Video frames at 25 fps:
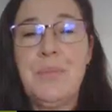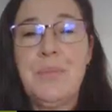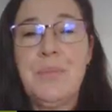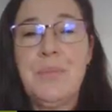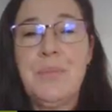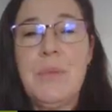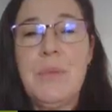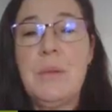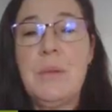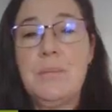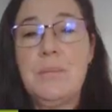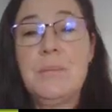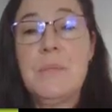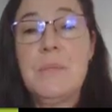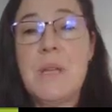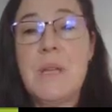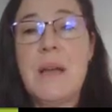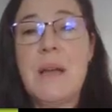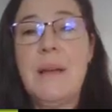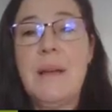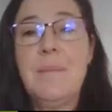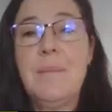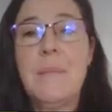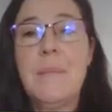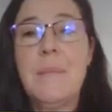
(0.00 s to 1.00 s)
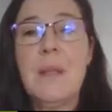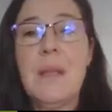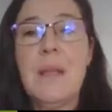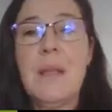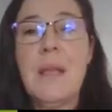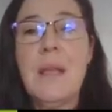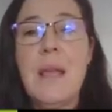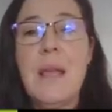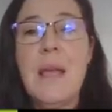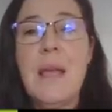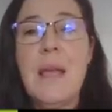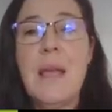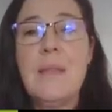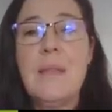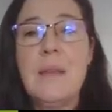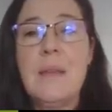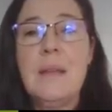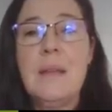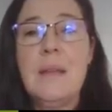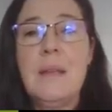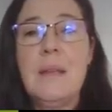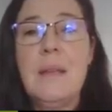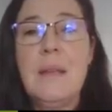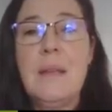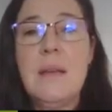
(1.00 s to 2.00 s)
time. And then
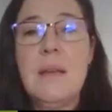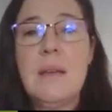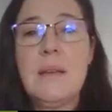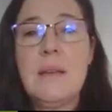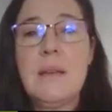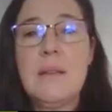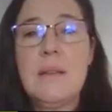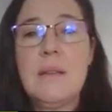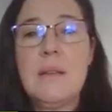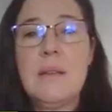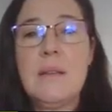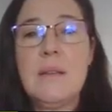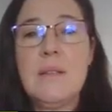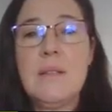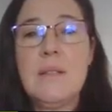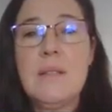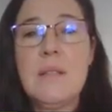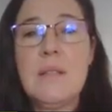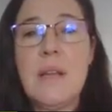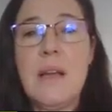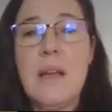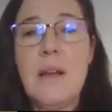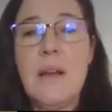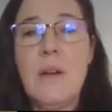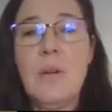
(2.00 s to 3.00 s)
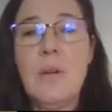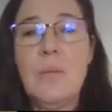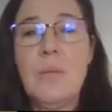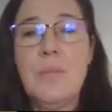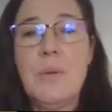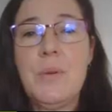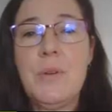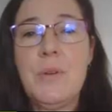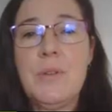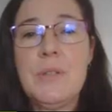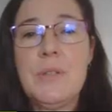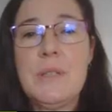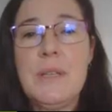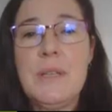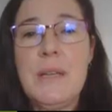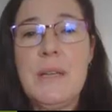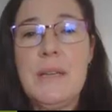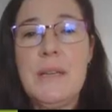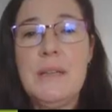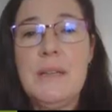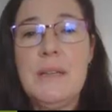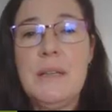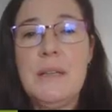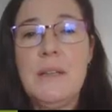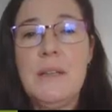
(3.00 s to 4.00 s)
here is our person ending
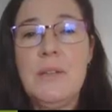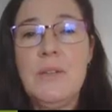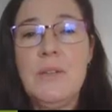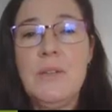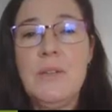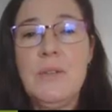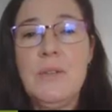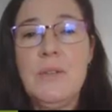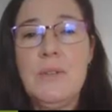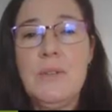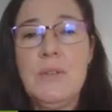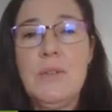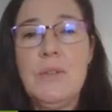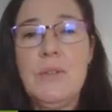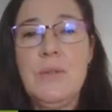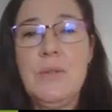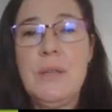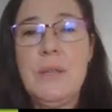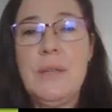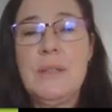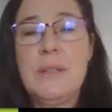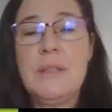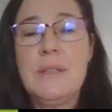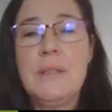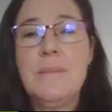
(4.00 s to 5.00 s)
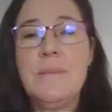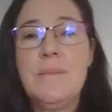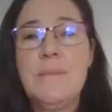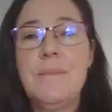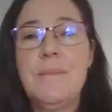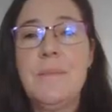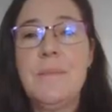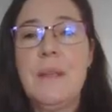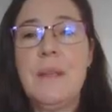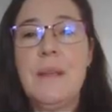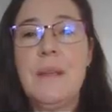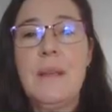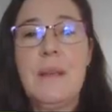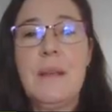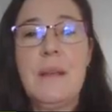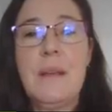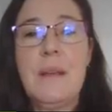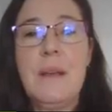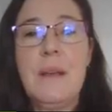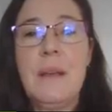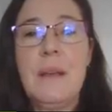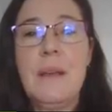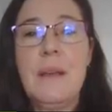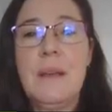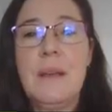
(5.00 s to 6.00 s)
who's doing it.
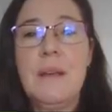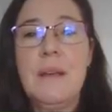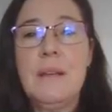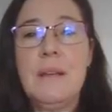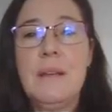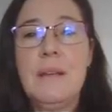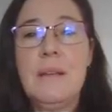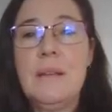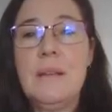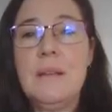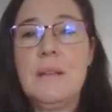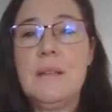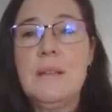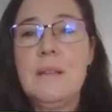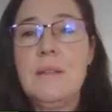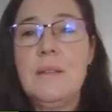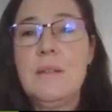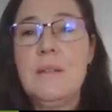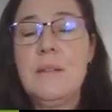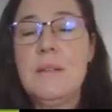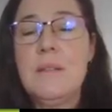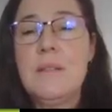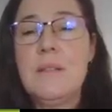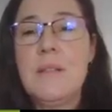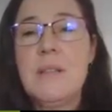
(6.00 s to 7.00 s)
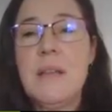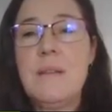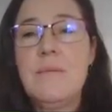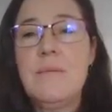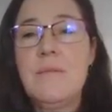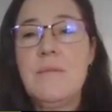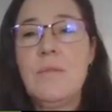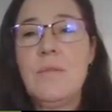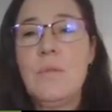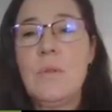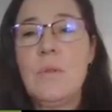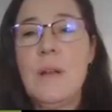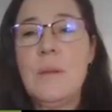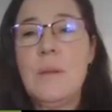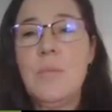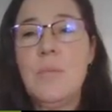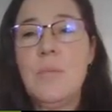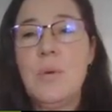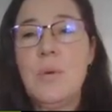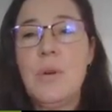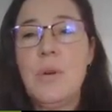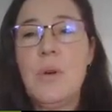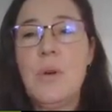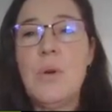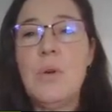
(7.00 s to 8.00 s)
And the same for laboro,
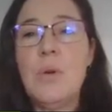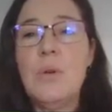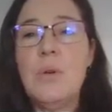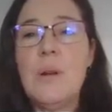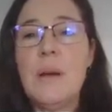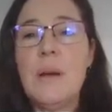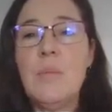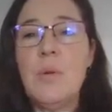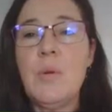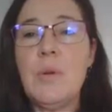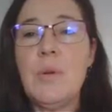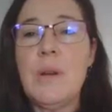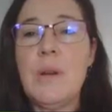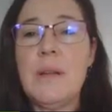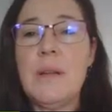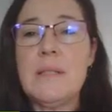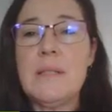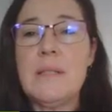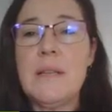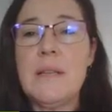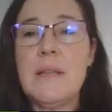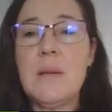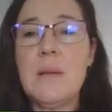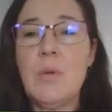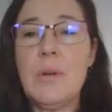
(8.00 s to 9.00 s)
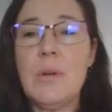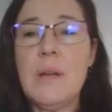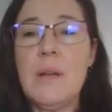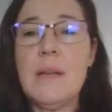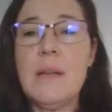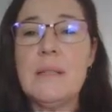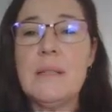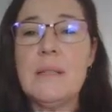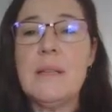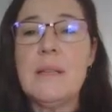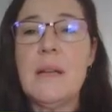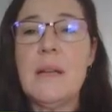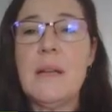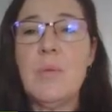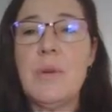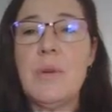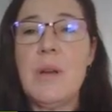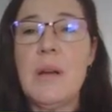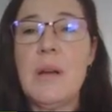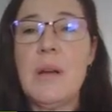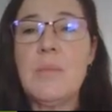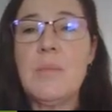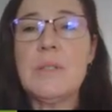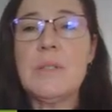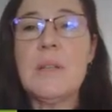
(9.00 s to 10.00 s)
laboras, laborat, laboramus,
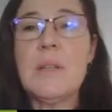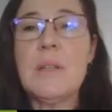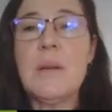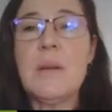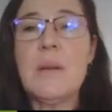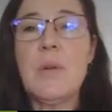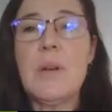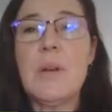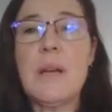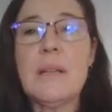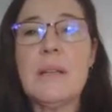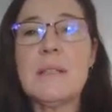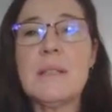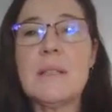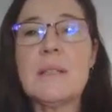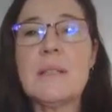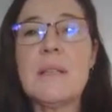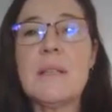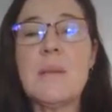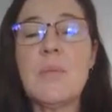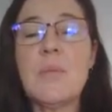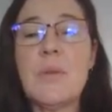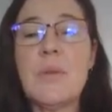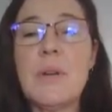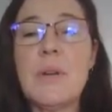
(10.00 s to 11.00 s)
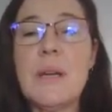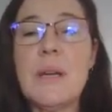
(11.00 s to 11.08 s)
laboratus, laborant,